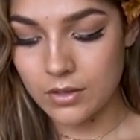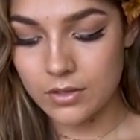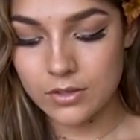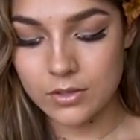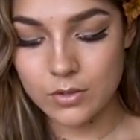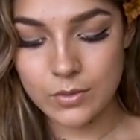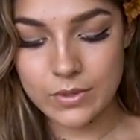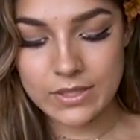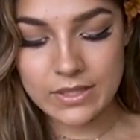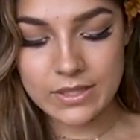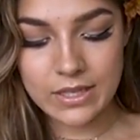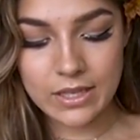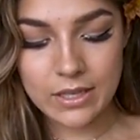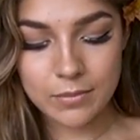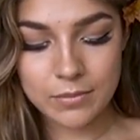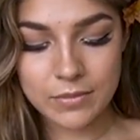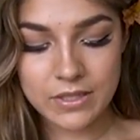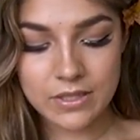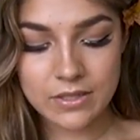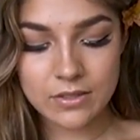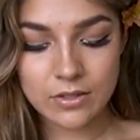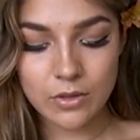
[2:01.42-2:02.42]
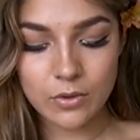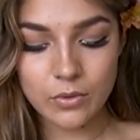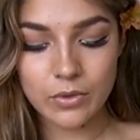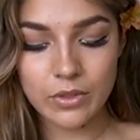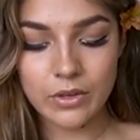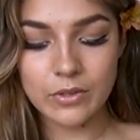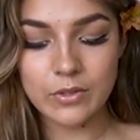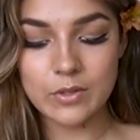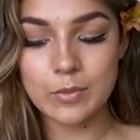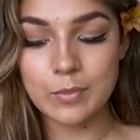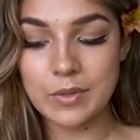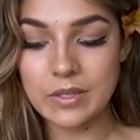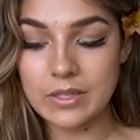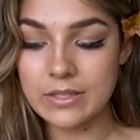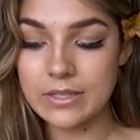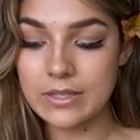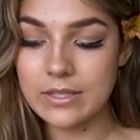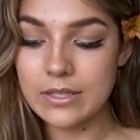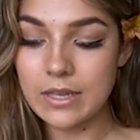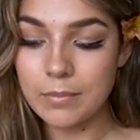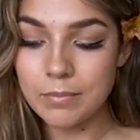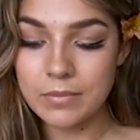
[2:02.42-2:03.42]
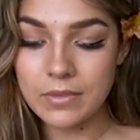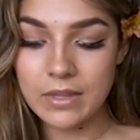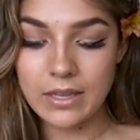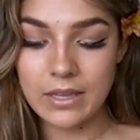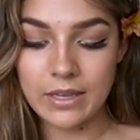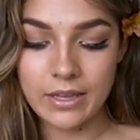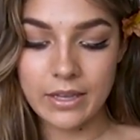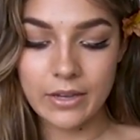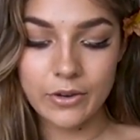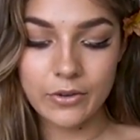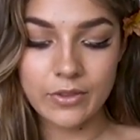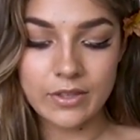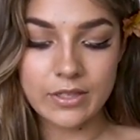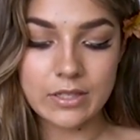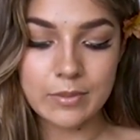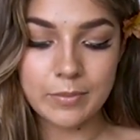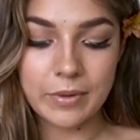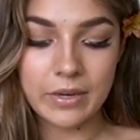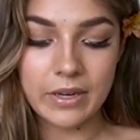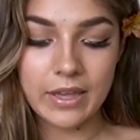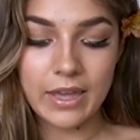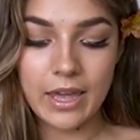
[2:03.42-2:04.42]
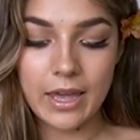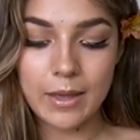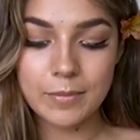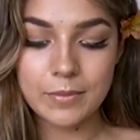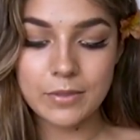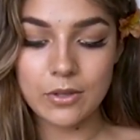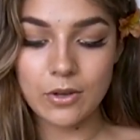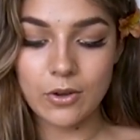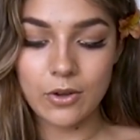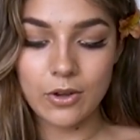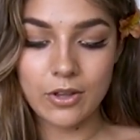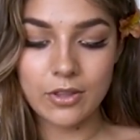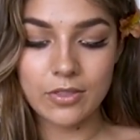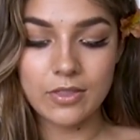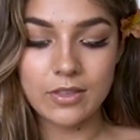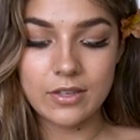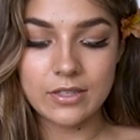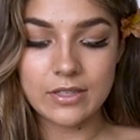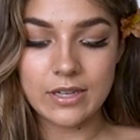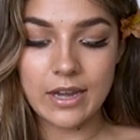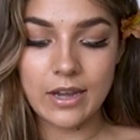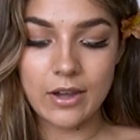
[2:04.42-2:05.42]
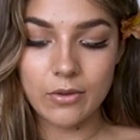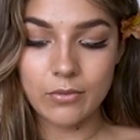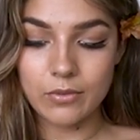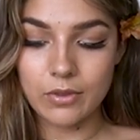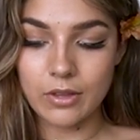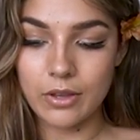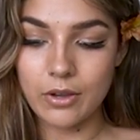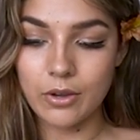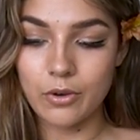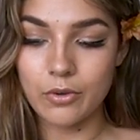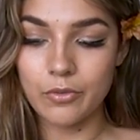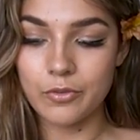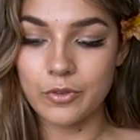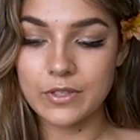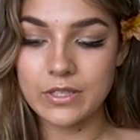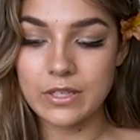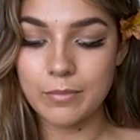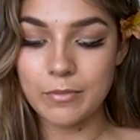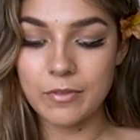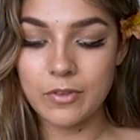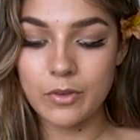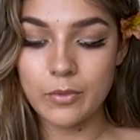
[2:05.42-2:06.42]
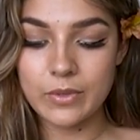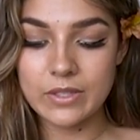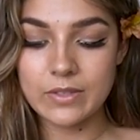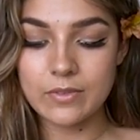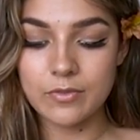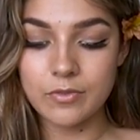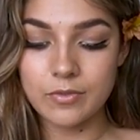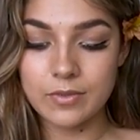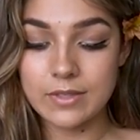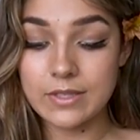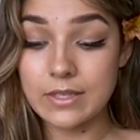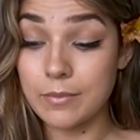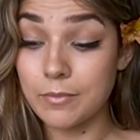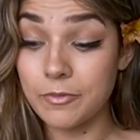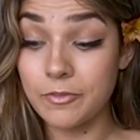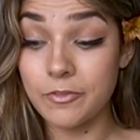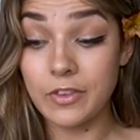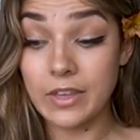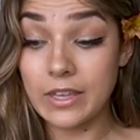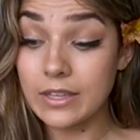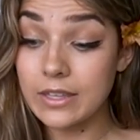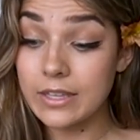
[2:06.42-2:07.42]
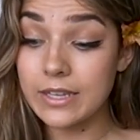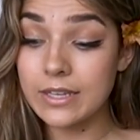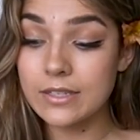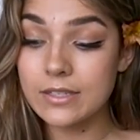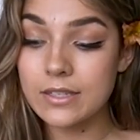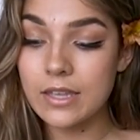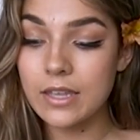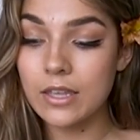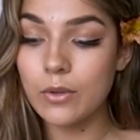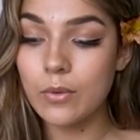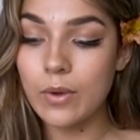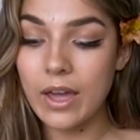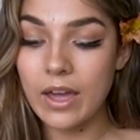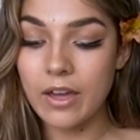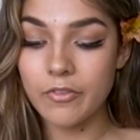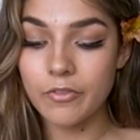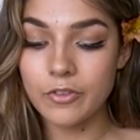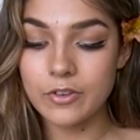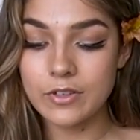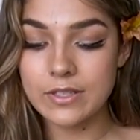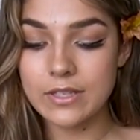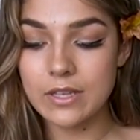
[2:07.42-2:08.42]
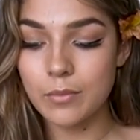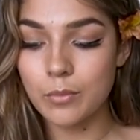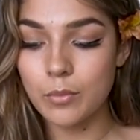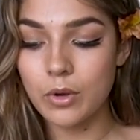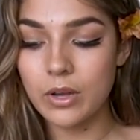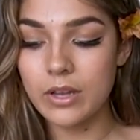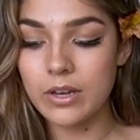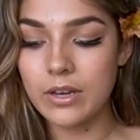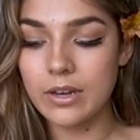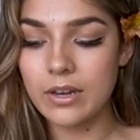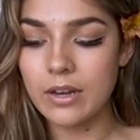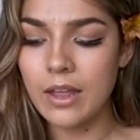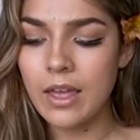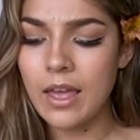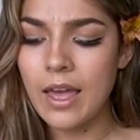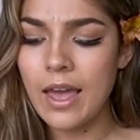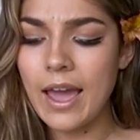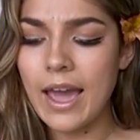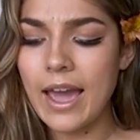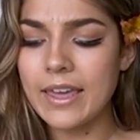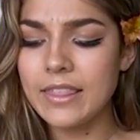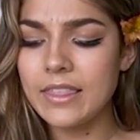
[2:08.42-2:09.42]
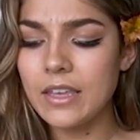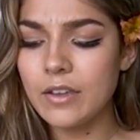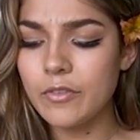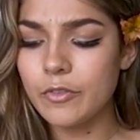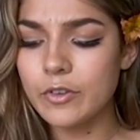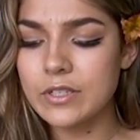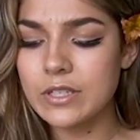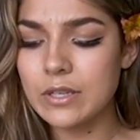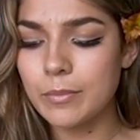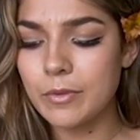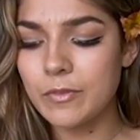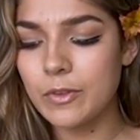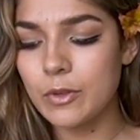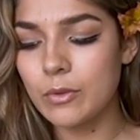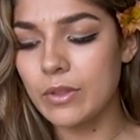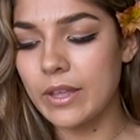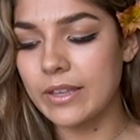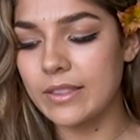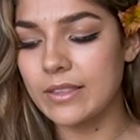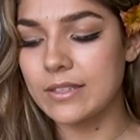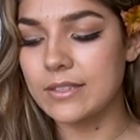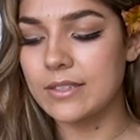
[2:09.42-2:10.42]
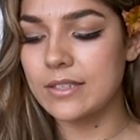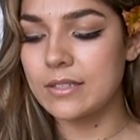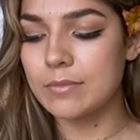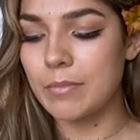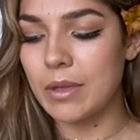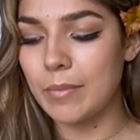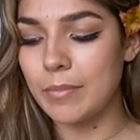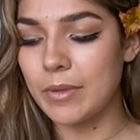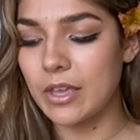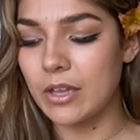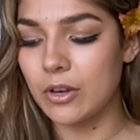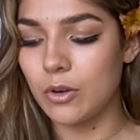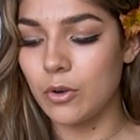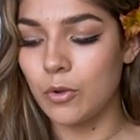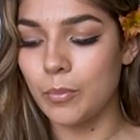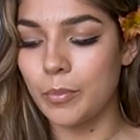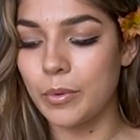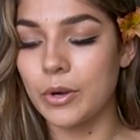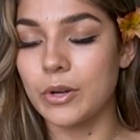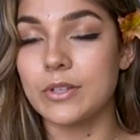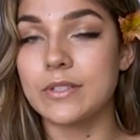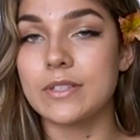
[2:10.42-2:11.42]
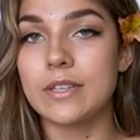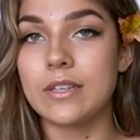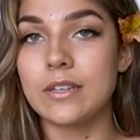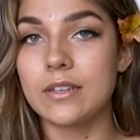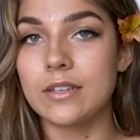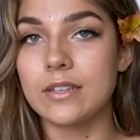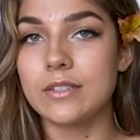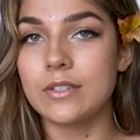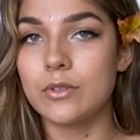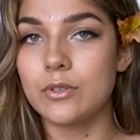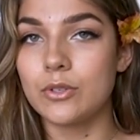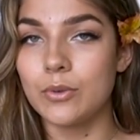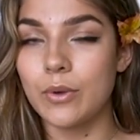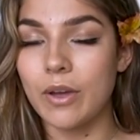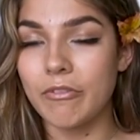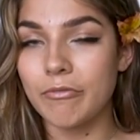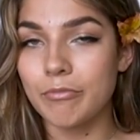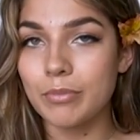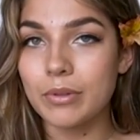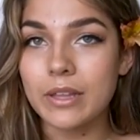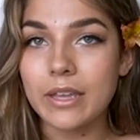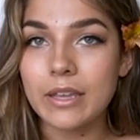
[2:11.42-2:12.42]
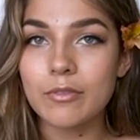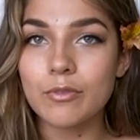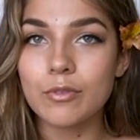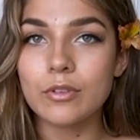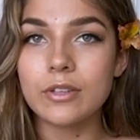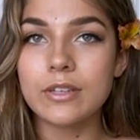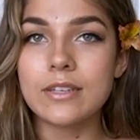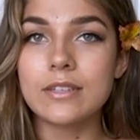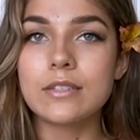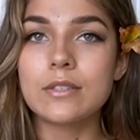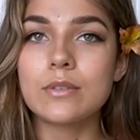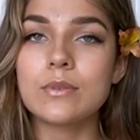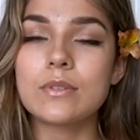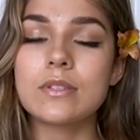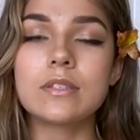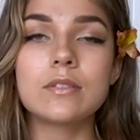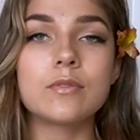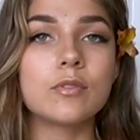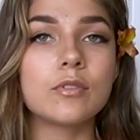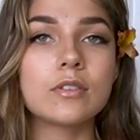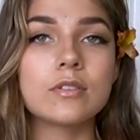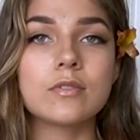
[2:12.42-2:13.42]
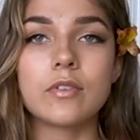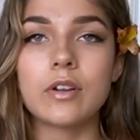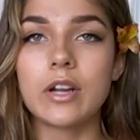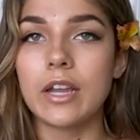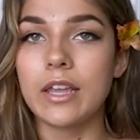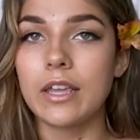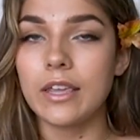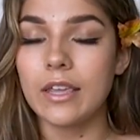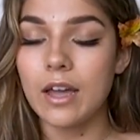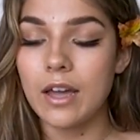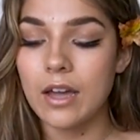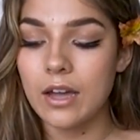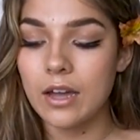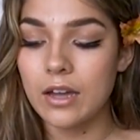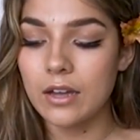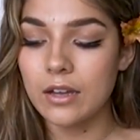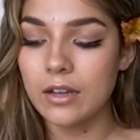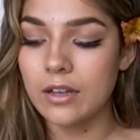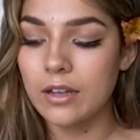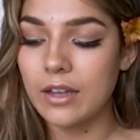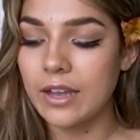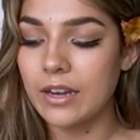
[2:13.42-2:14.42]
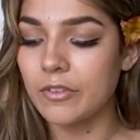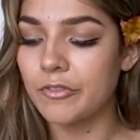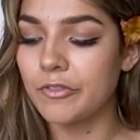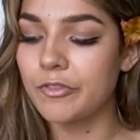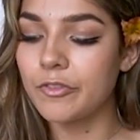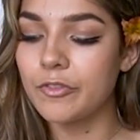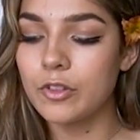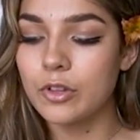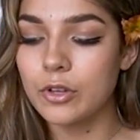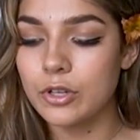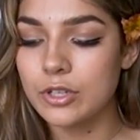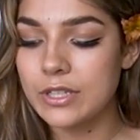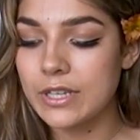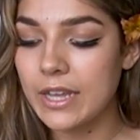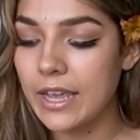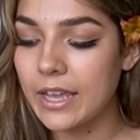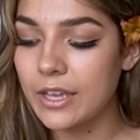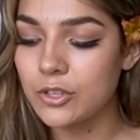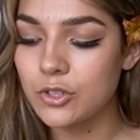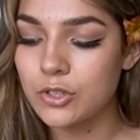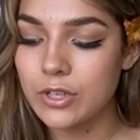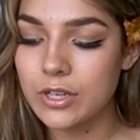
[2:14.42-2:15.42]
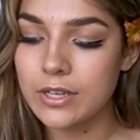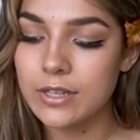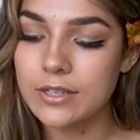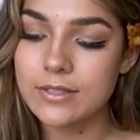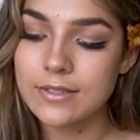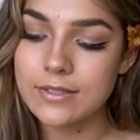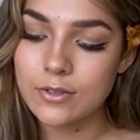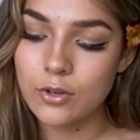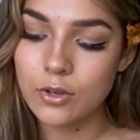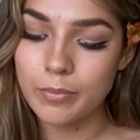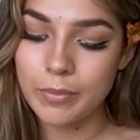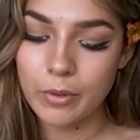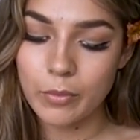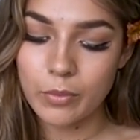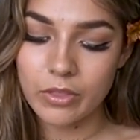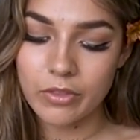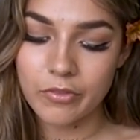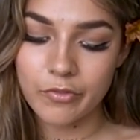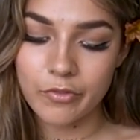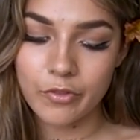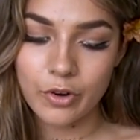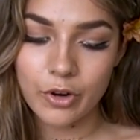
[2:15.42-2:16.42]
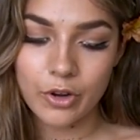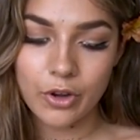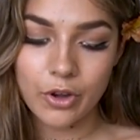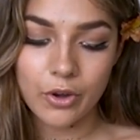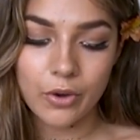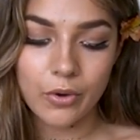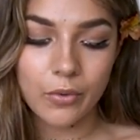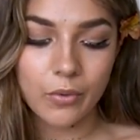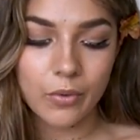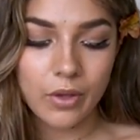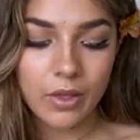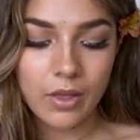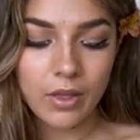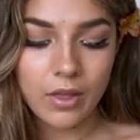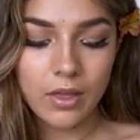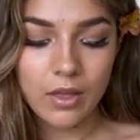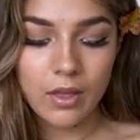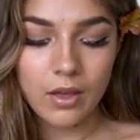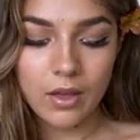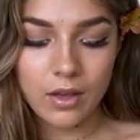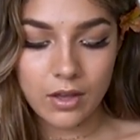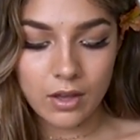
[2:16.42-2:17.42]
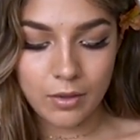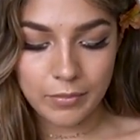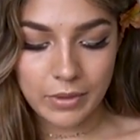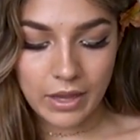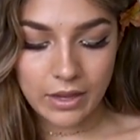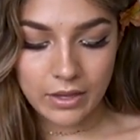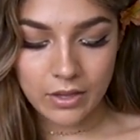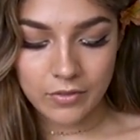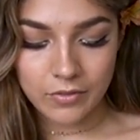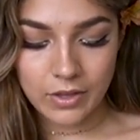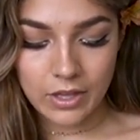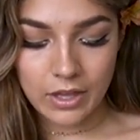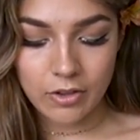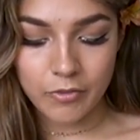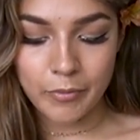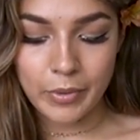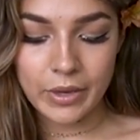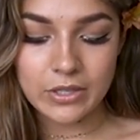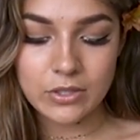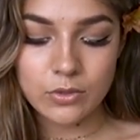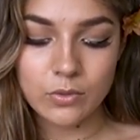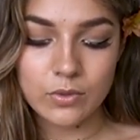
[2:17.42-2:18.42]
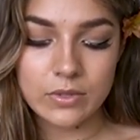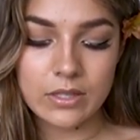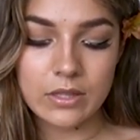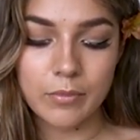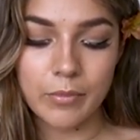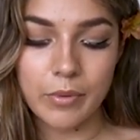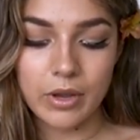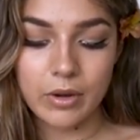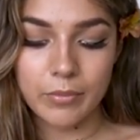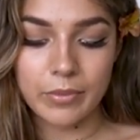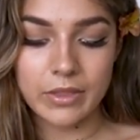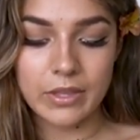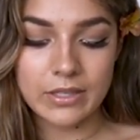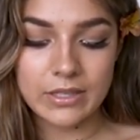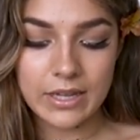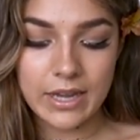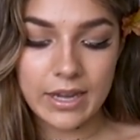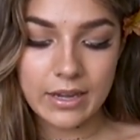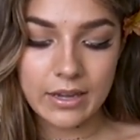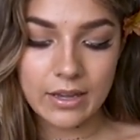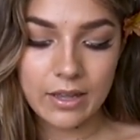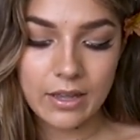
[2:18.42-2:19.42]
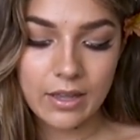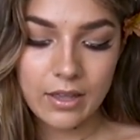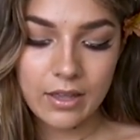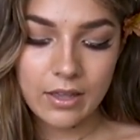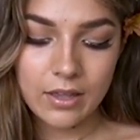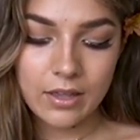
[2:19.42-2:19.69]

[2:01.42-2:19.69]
So it seems as though there's been something here that's been kept on the down low. For some of you, it's some feelings that you have for someone. And I think for some of you, like, this is maybe a new person because you do have playfulness. So this feels very young, kind of flirtatious, could be with a Virgo. Yeah, you have King of Pentacles at the bottom of the deck.